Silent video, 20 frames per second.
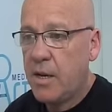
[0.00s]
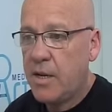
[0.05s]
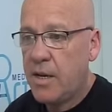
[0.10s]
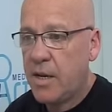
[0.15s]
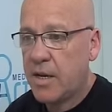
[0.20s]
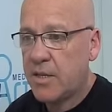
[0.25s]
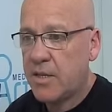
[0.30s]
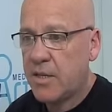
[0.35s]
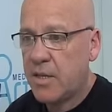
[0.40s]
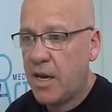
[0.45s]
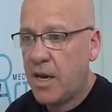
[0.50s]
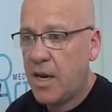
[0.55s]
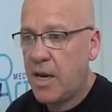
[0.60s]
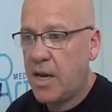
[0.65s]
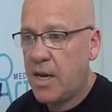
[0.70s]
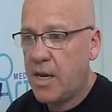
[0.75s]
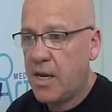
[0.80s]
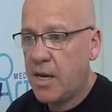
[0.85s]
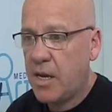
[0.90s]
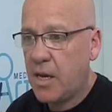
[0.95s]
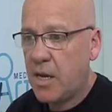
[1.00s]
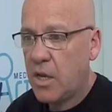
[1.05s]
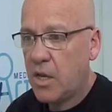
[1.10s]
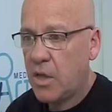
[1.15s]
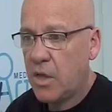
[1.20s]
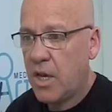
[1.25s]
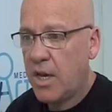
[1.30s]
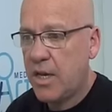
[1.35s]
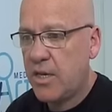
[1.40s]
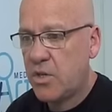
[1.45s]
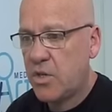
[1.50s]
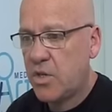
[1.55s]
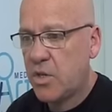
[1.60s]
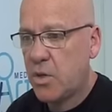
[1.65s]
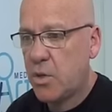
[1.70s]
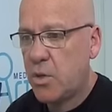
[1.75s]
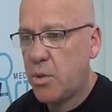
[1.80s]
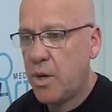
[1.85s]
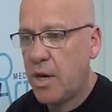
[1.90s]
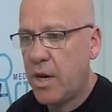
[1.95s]
You can see these
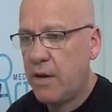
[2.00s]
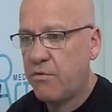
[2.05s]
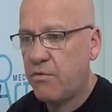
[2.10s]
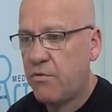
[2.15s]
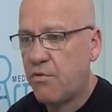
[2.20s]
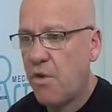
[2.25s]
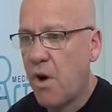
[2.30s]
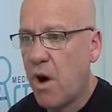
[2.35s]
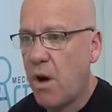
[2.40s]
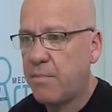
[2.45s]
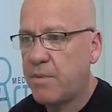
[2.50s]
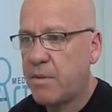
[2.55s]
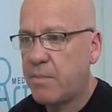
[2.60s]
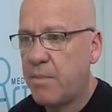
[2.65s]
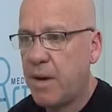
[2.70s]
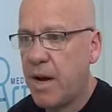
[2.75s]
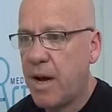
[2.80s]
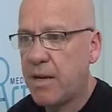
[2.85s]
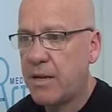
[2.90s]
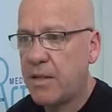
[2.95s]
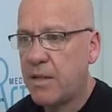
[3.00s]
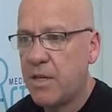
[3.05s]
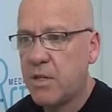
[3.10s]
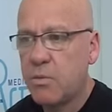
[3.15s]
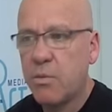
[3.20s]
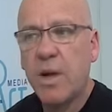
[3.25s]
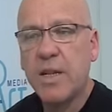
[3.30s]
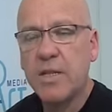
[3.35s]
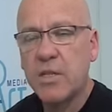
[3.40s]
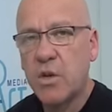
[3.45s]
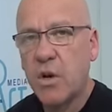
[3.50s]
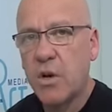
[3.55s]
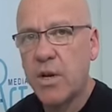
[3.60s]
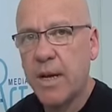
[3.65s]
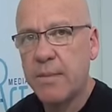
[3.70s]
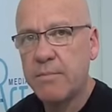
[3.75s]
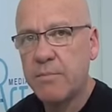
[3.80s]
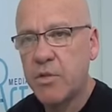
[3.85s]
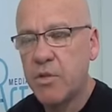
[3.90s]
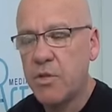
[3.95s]
two have dropped, but this one's gone
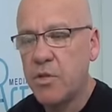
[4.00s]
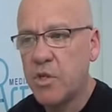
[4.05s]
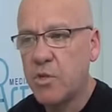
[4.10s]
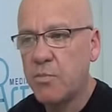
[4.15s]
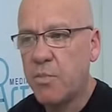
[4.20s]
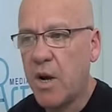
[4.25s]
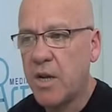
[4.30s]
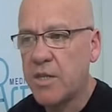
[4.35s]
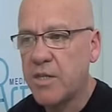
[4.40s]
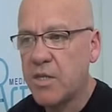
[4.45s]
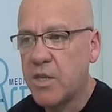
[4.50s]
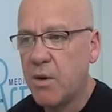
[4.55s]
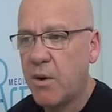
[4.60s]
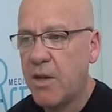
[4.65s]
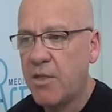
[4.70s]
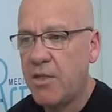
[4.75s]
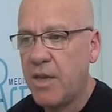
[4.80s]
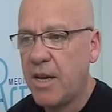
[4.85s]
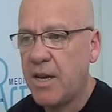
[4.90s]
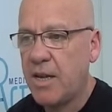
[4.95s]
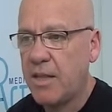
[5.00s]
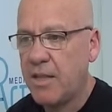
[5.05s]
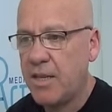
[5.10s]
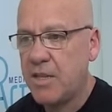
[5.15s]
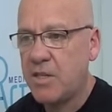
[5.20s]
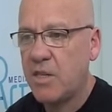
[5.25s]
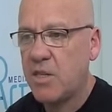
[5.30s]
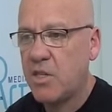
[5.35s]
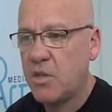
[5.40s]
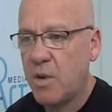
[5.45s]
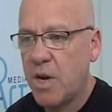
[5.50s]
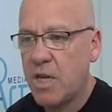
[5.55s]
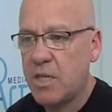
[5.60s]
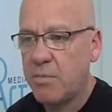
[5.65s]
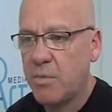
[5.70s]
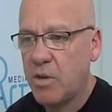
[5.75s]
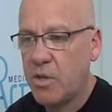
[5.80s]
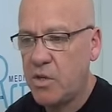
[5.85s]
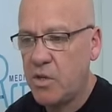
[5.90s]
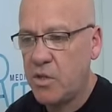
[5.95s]
up two spots. So, I think in this
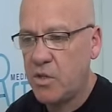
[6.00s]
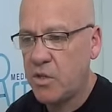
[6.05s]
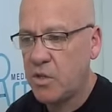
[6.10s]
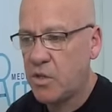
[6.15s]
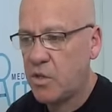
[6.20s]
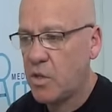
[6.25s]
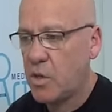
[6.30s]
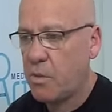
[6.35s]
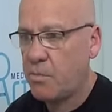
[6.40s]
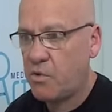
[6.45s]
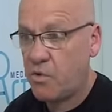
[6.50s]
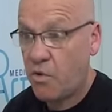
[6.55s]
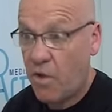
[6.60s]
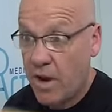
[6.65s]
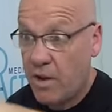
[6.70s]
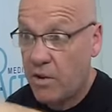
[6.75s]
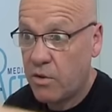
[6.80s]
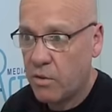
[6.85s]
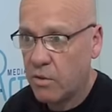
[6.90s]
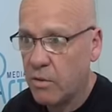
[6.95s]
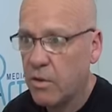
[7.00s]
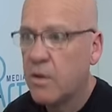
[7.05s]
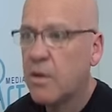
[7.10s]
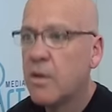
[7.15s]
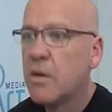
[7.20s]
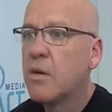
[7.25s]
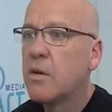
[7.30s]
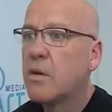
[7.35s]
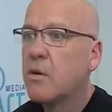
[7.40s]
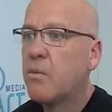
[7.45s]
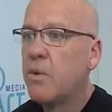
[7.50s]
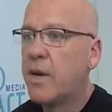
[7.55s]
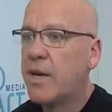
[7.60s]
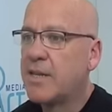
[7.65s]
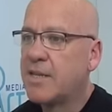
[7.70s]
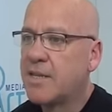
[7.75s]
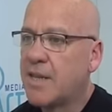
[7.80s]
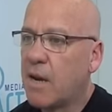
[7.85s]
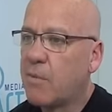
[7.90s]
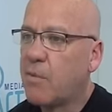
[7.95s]
situation, by using the SERP trend tool, we
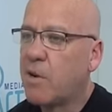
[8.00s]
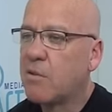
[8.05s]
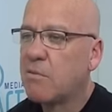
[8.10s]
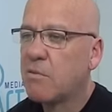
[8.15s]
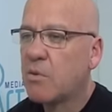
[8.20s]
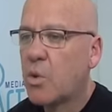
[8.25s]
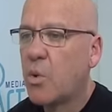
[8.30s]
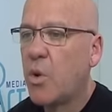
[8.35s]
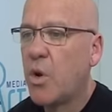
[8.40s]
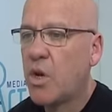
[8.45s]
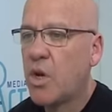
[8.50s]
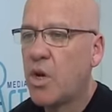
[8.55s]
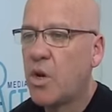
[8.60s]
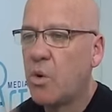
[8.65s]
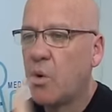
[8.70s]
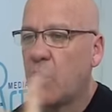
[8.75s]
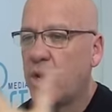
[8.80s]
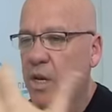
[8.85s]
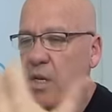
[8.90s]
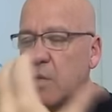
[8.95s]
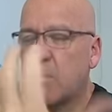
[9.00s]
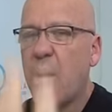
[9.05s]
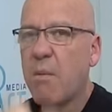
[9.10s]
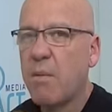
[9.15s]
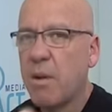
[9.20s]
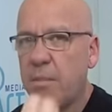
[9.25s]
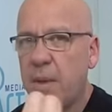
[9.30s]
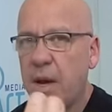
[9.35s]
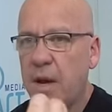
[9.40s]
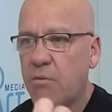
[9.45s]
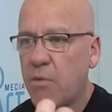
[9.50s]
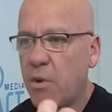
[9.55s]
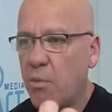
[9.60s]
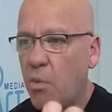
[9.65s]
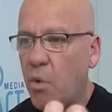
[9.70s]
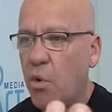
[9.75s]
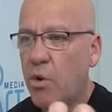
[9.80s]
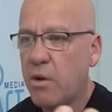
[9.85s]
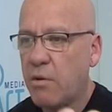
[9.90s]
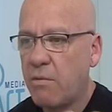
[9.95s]
can say, well, quirky cooking's probably being
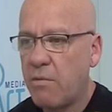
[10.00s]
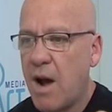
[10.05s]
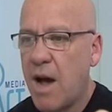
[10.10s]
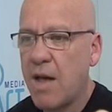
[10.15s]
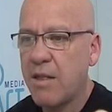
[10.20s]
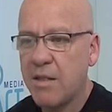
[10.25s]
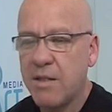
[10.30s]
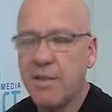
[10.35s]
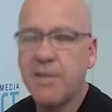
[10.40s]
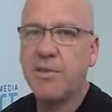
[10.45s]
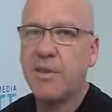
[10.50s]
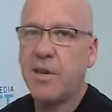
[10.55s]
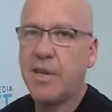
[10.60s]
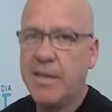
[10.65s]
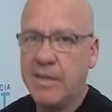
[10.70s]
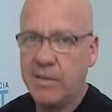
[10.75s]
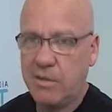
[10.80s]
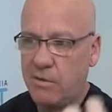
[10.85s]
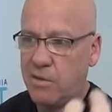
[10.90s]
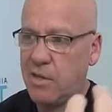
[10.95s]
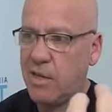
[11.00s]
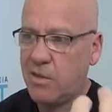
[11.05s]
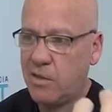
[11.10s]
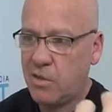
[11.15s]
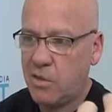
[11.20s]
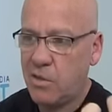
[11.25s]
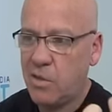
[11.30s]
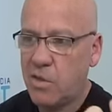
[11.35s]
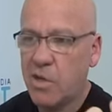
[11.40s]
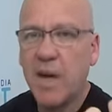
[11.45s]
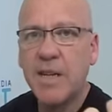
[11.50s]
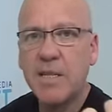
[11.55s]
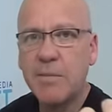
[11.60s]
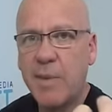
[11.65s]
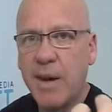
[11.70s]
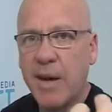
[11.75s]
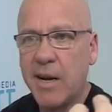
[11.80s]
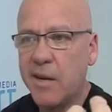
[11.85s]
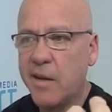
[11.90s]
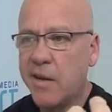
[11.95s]
rewarded rather than the, these two sites
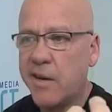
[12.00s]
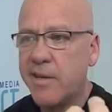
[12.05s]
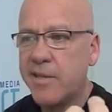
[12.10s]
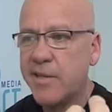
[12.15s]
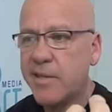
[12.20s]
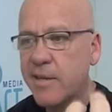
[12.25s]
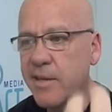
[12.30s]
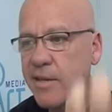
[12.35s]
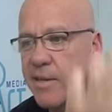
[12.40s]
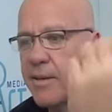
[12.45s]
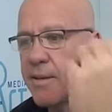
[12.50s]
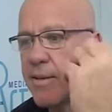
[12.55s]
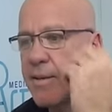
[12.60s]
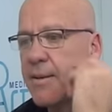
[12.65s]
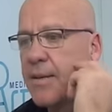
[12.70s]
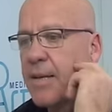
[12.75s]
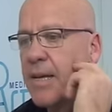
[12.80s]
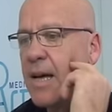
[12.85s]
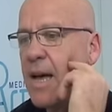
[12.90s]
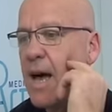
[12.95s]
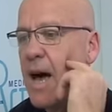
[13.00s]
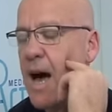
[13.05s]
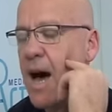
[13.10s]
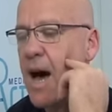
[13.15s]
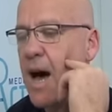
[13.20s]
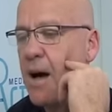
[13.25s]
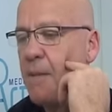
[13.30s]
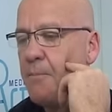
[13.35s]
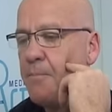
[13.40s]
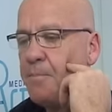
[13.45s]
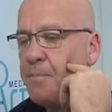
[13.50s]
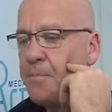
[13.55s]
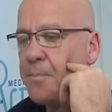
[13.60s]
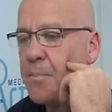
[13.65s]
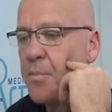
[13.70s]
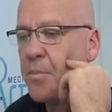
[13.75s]
penalised. Um,